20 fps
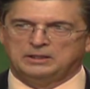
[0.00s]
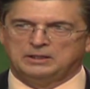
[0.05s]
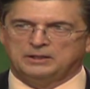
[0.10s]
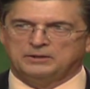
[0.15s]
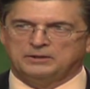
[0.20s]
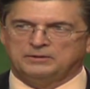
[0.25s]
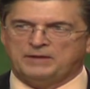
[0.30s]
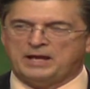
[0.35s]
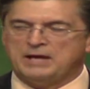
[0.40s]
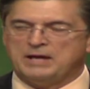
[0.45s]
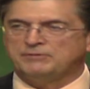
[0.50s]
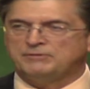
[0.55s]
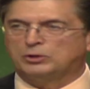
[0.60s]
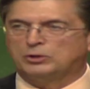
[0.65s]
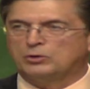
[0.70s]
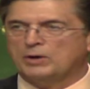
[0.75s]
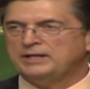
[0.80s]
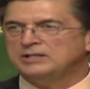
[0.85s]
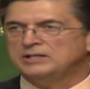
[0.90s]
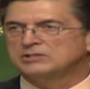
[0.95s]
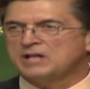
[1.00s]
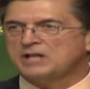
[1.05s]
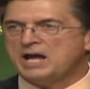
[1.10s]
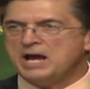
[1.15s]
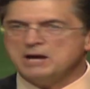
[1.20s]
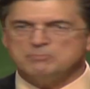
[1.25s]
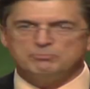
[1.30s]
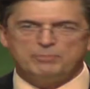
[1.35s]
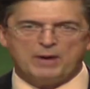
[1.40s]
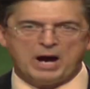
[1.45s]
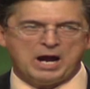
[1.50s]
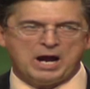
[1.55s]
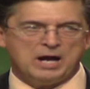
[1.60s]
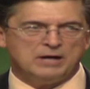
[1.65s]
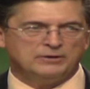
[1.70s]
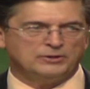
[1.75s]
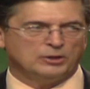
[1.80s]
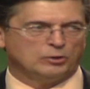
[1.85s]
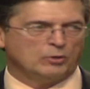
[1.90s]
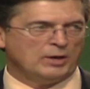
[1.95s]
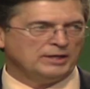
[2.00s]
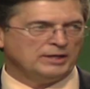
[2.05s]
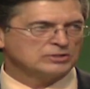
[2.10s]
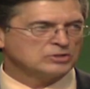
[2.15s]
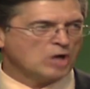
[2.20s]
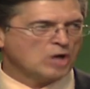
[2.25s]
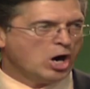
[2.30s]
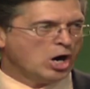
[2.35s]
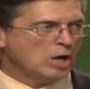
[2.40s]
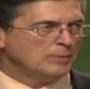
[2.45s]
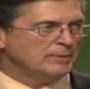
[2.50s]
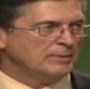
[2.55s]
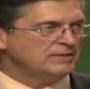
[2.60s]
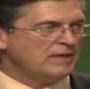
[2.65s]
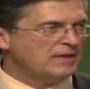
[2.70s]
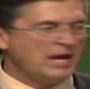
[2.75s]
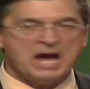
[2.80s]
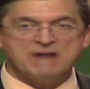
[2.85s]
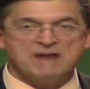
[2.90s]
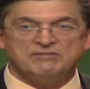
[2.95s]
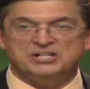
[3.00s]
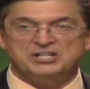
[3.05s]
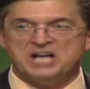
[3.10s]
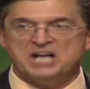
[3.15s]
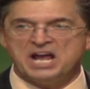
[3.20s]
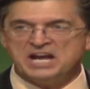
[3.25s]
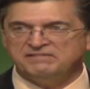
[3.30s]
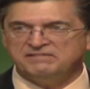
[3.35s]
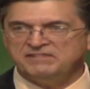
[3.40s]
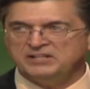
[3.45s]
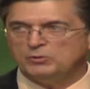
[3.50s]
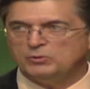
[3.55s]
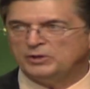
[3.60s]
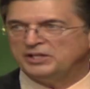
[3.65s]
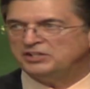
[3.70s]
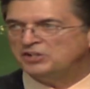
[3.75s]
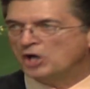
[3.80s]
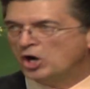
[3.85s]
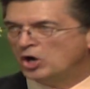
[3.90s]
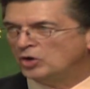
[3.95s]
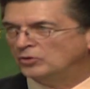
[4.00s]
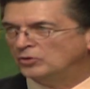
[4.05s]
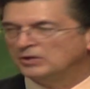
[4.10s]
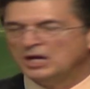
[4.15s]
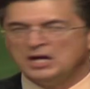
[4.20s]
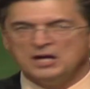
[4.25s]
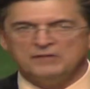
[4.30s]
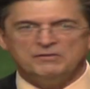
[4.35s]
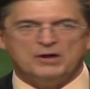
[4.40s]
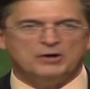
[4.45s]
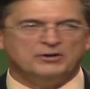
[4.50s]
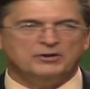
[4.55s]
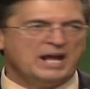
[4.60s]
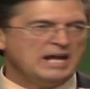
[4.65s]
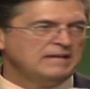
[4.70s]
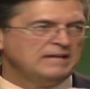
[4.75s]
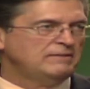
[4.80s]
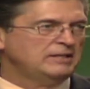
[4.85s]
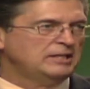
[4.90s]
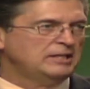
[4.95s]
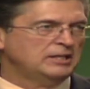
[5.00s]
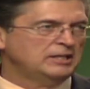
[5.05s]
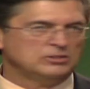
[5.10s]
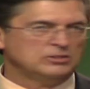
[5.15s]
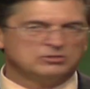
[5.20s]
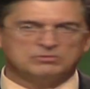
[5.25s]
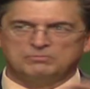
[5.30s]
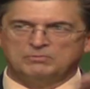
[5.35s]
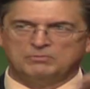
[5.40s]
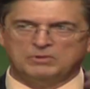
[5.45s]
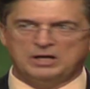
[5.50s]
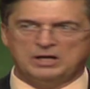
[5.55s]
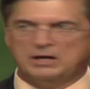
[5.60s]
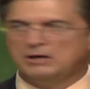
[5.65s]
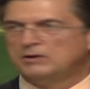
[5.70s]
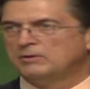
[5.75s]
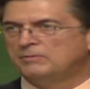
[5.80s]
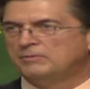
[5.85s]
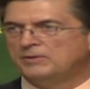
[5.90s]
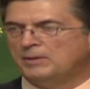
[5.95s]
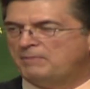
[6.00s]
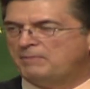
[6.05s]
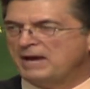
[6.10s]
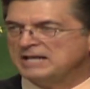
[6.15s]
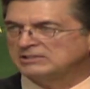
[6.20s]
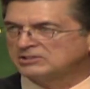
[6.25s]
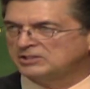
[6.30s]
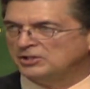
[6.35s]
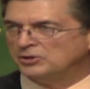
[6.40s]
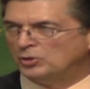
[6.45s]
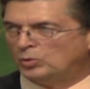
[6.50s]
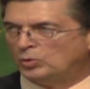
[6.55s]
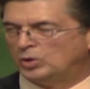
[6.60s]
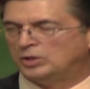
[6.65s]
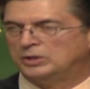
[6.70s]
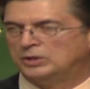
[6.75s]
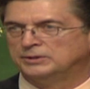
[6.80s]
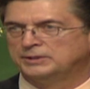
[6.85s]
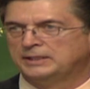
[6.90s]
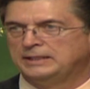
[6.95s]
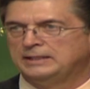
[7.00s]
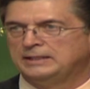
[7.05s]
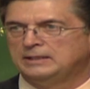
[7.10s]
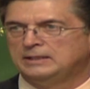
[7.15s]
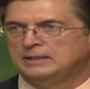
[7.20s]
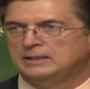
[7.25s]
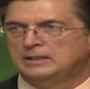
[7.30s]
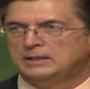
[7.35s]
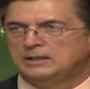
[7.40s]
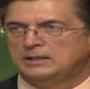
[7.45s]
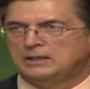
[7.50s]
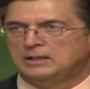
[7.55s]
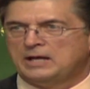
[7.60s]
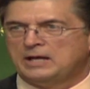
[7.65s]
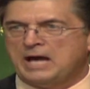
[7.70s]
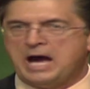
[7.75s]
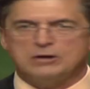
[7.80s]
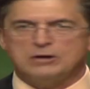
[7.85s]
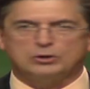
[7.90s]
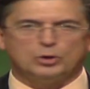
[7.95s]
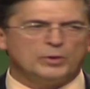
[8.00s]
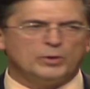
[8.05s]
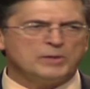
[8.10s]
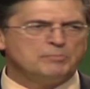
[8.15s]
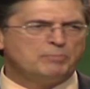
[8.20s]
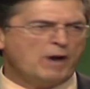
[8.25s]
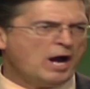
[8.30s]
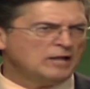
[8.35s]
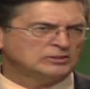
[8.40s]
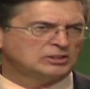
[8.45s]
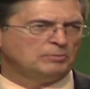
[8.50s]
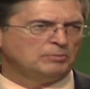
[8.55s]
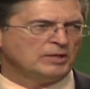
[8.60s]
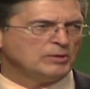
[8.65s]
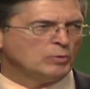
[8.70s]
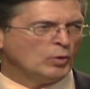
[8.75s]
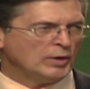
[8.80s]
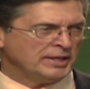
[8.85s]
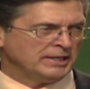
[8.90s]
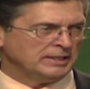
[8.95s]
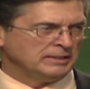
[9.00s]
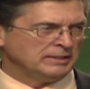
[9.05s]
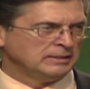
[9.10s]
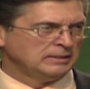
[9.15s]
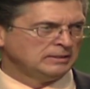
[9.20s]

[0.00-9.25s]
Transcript: They have the greatest empire, the greatest army. They have a navy. We don't. Their navy is the best in the world. How could we possibly win?